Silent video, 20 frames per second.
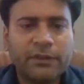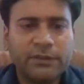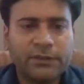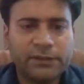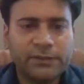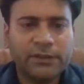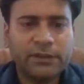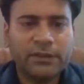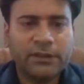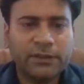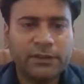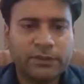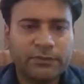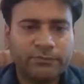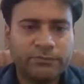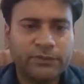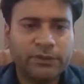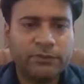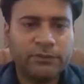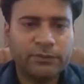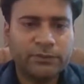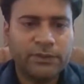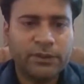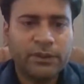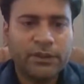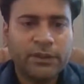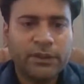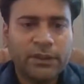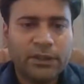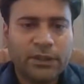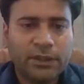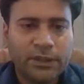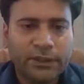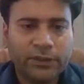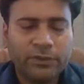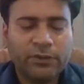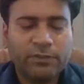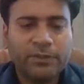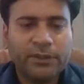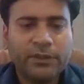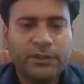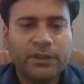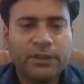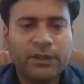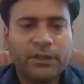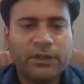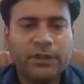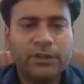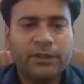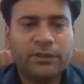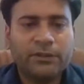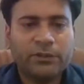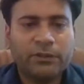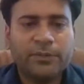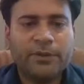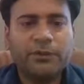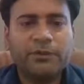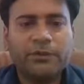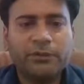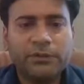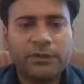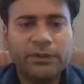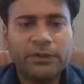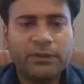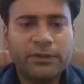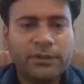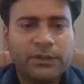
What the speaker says: its economic growth.